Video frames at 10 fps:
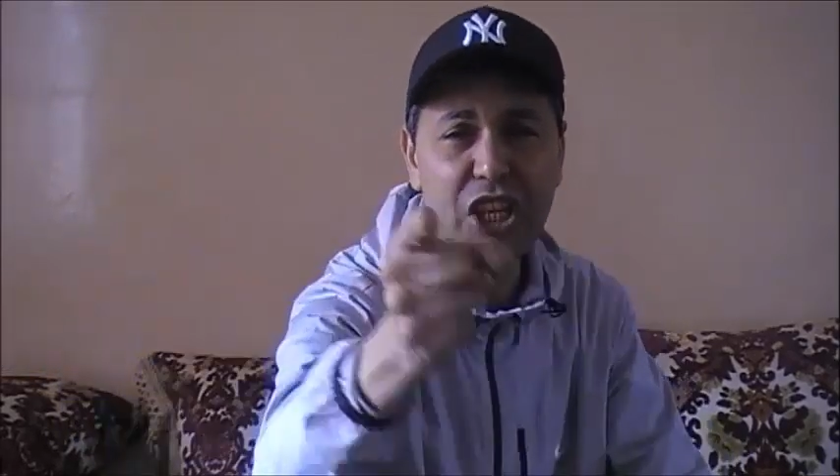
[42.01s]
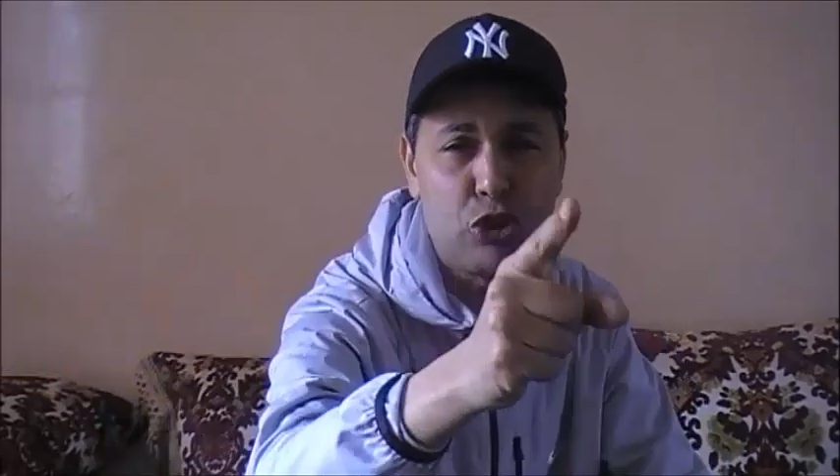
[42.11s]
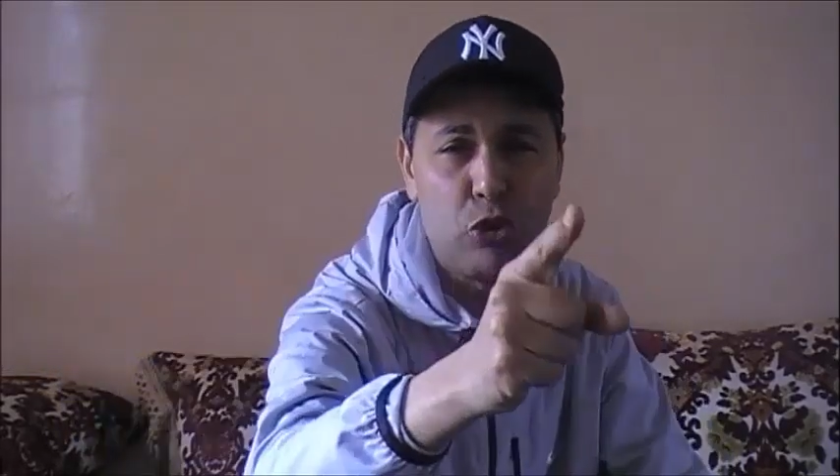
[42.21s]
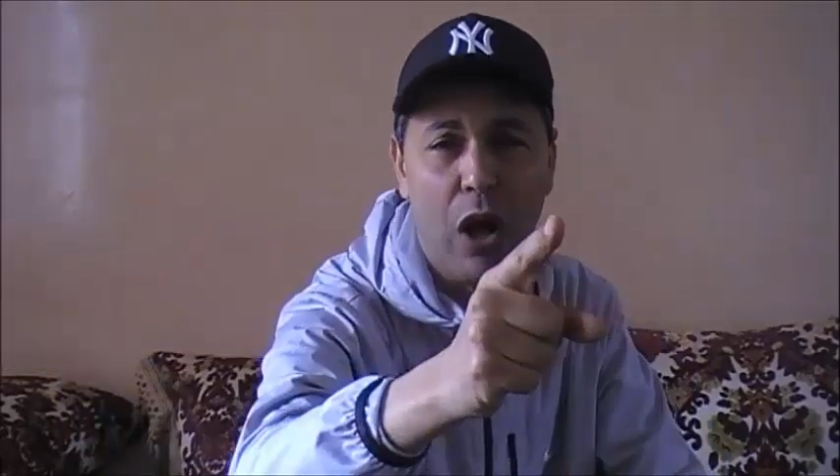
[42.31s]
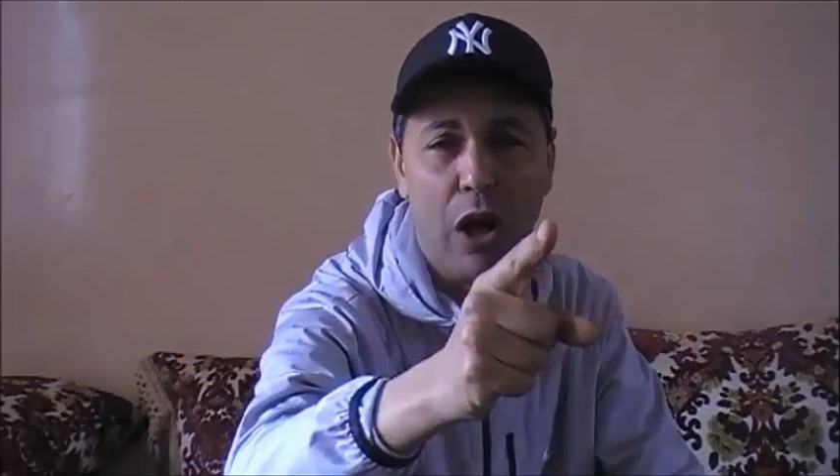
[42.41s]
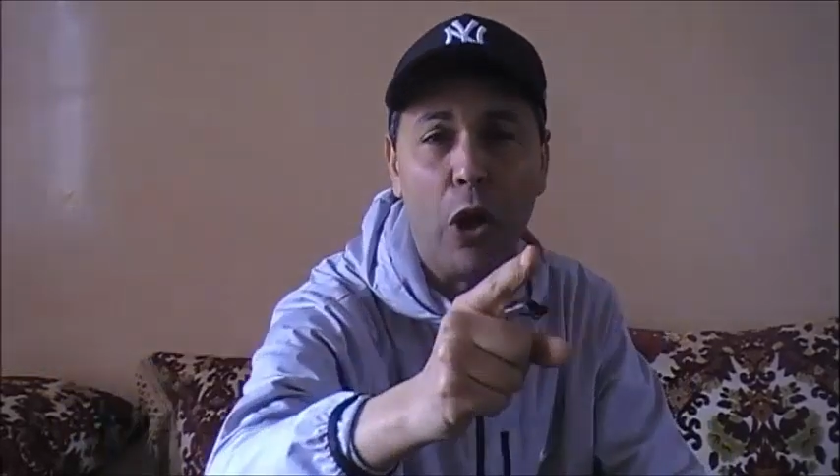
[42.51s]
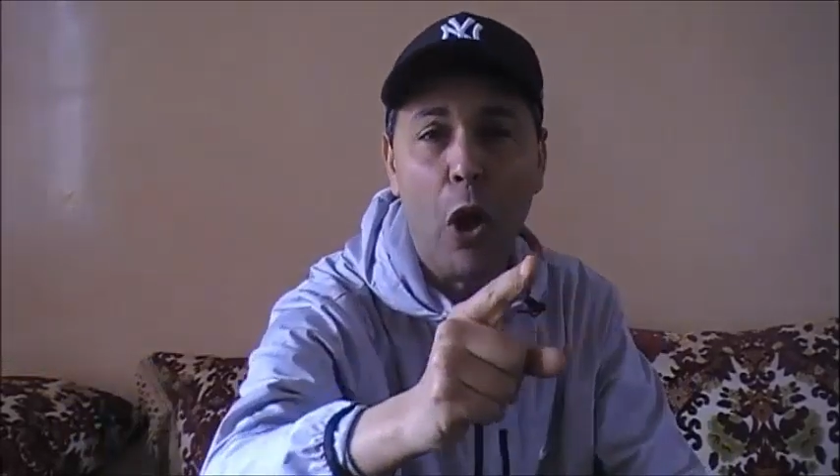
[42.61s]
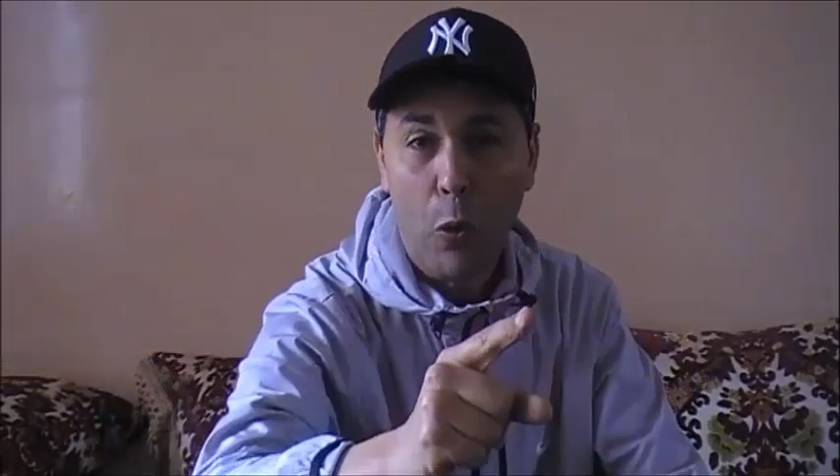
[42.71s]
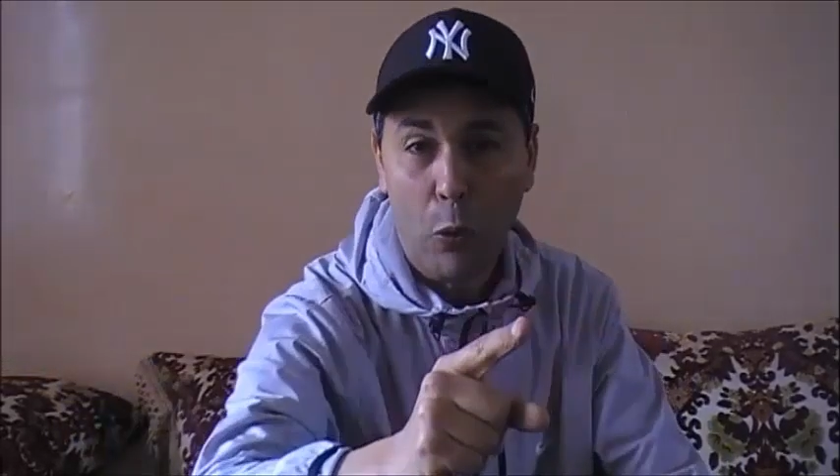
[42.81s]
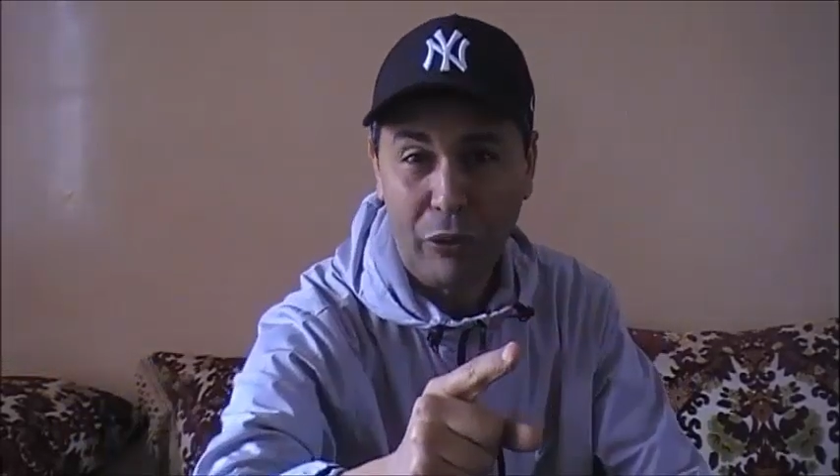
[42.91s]
Each
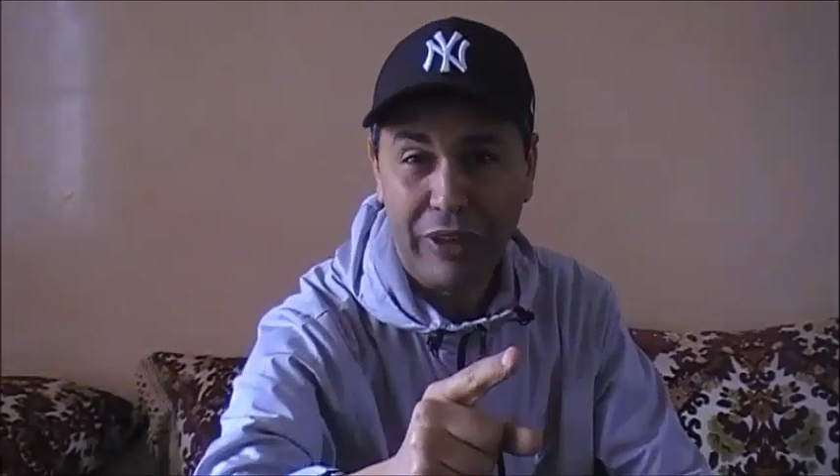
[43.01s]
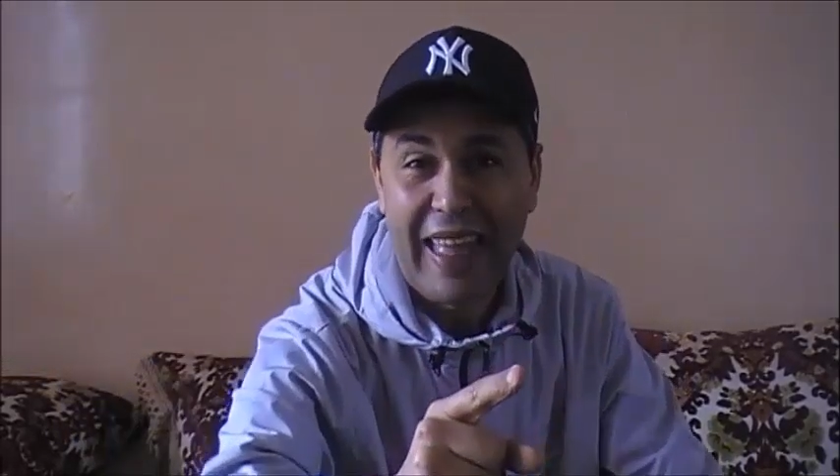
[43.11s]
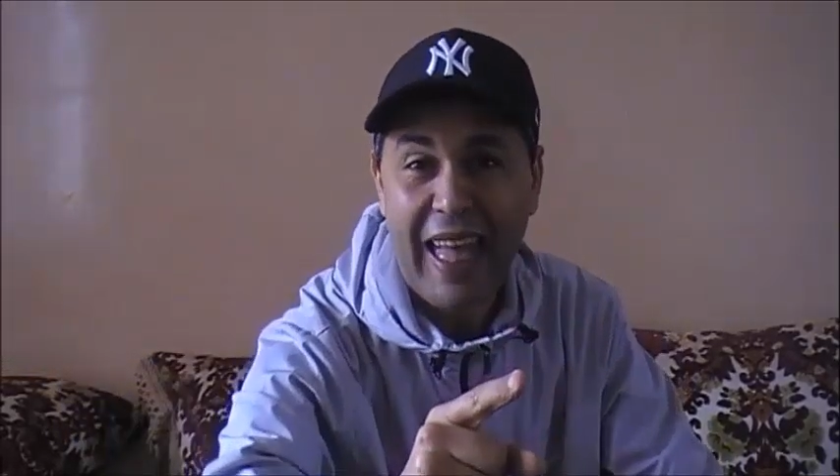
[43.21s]
one will